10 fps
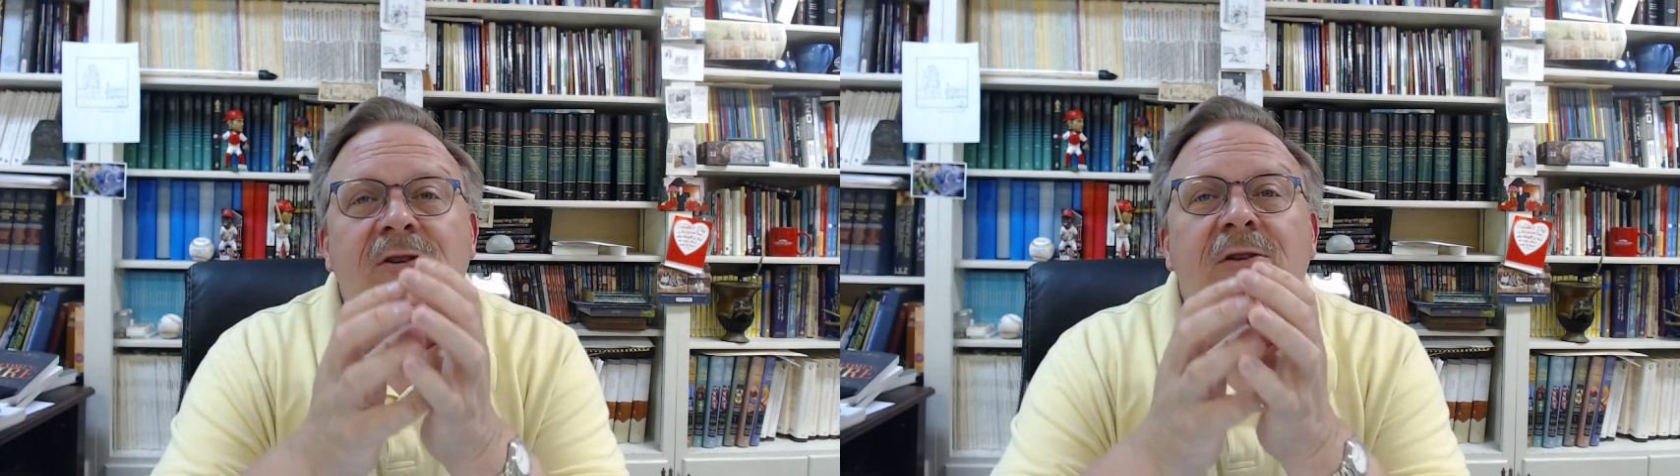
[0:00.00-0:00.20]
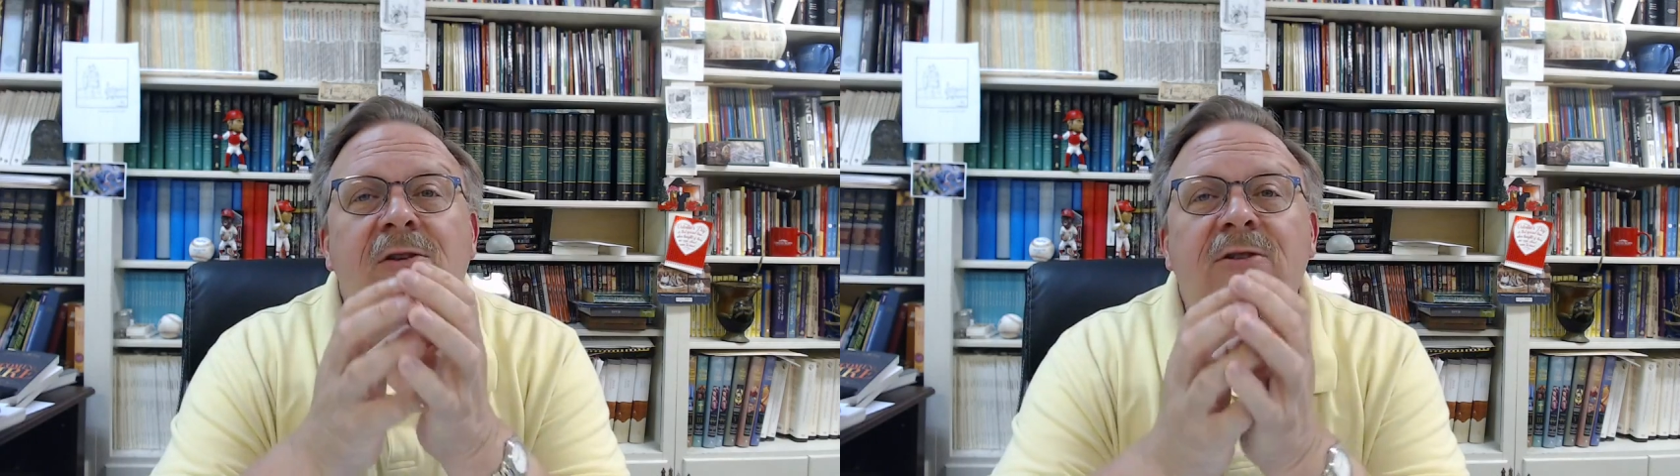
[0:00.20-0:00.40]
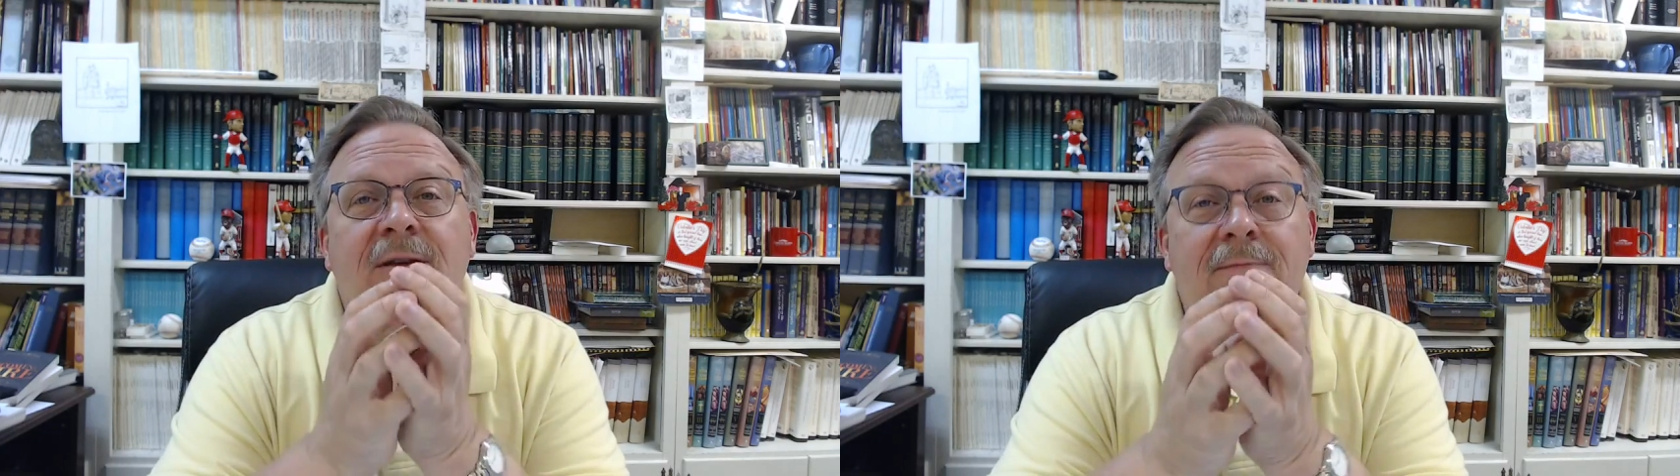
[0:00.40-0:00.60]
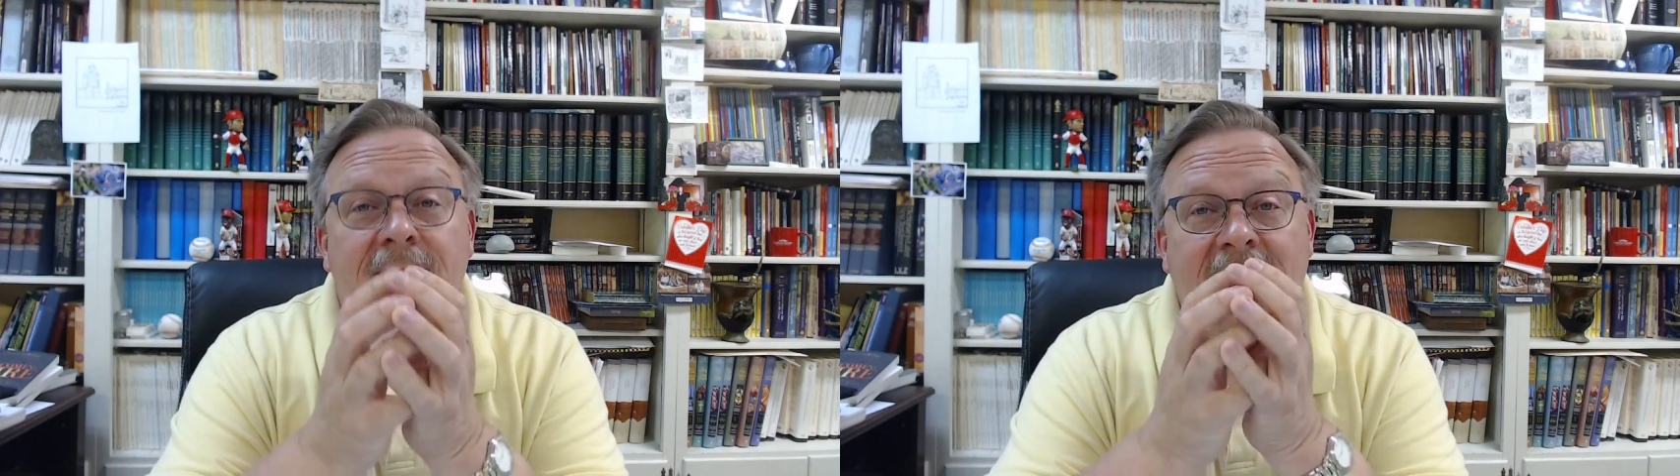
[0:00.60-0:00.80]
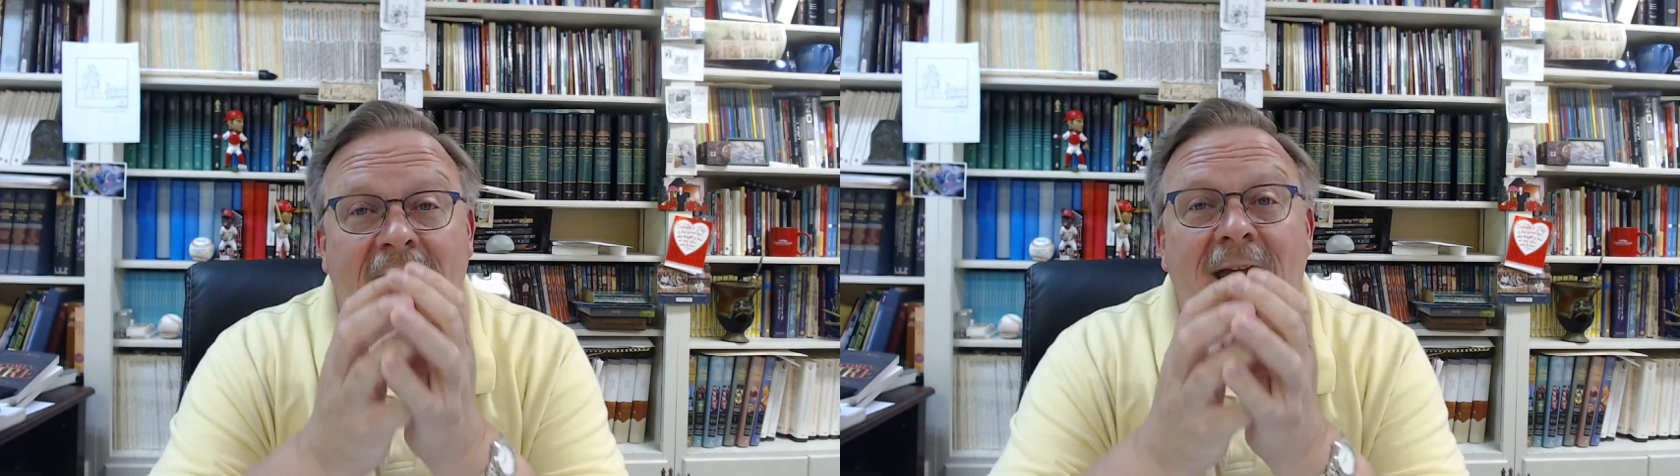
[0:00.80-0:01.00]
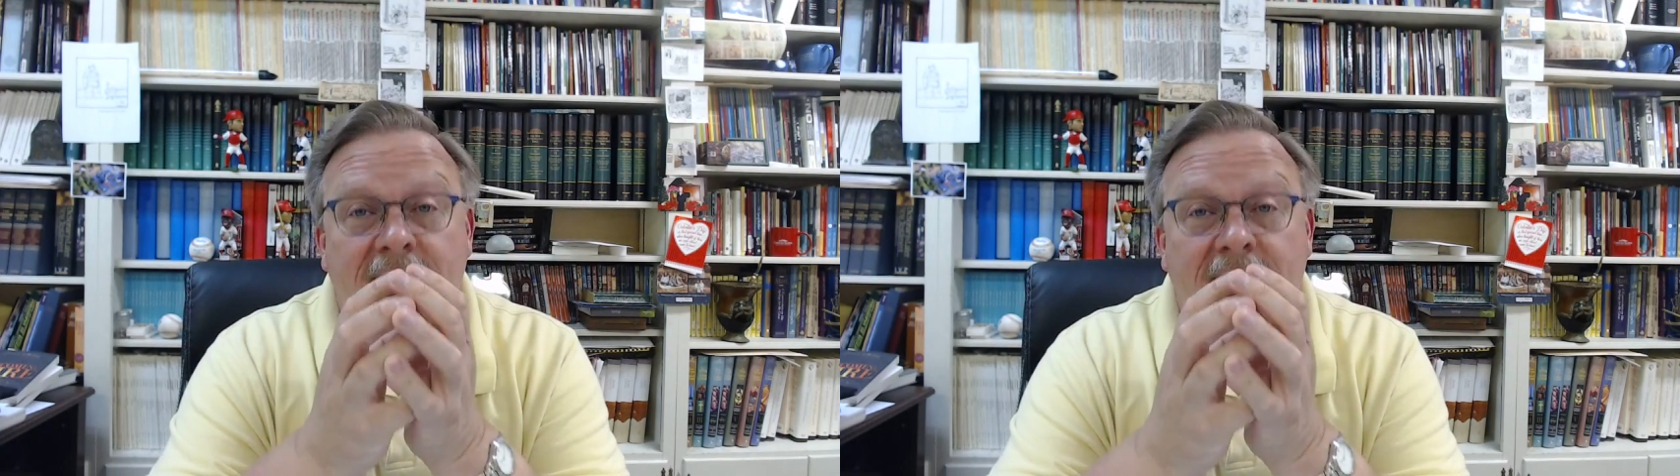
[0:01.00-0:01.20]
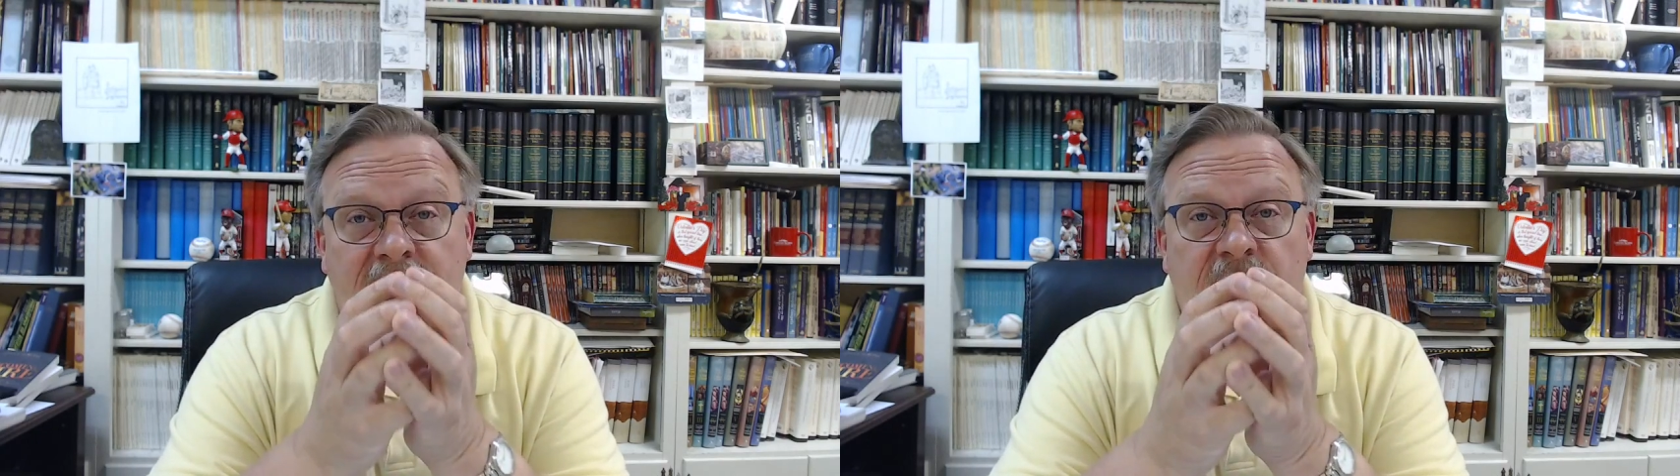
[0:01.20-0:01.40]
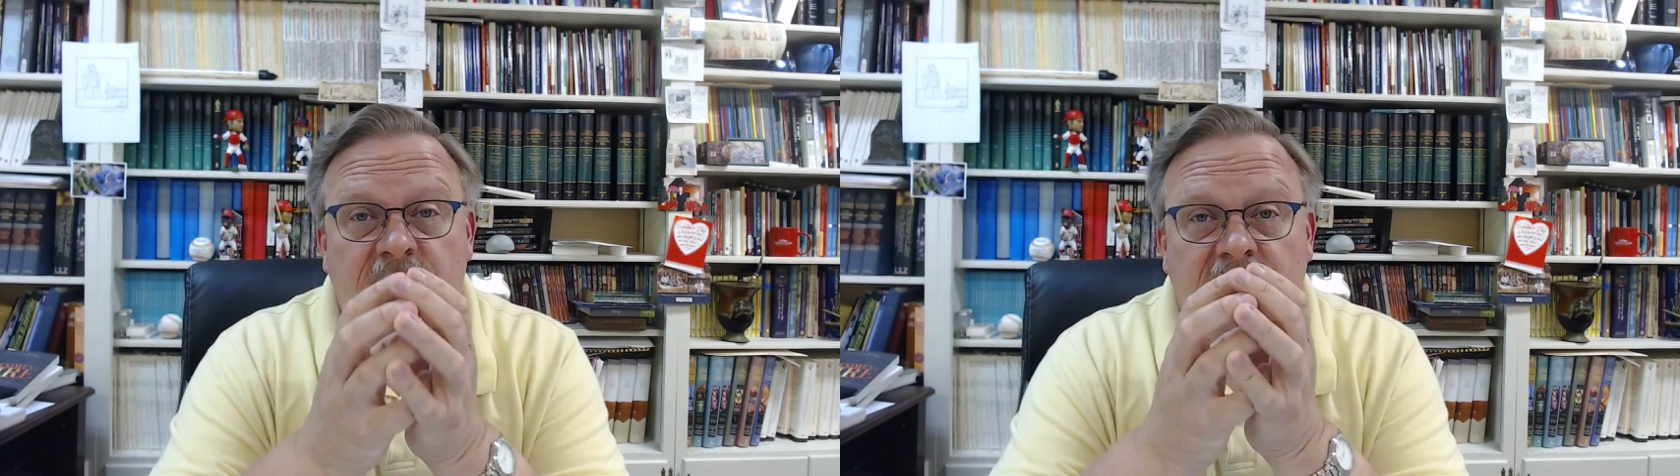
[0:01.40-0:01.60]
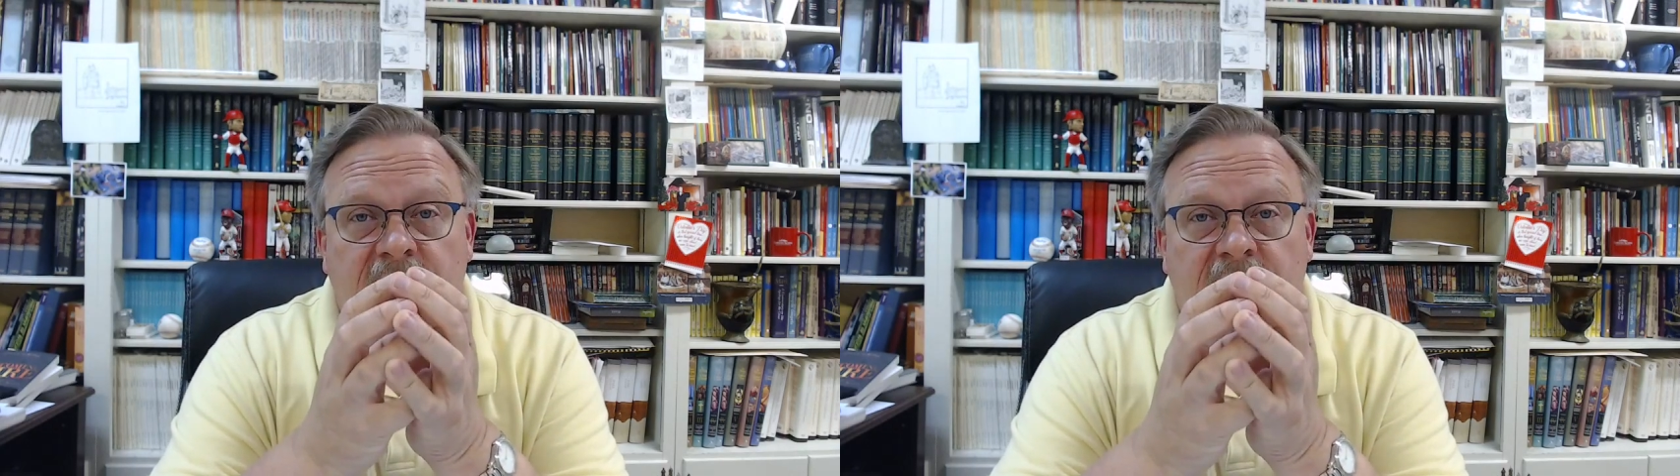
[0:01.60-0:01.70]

do some damage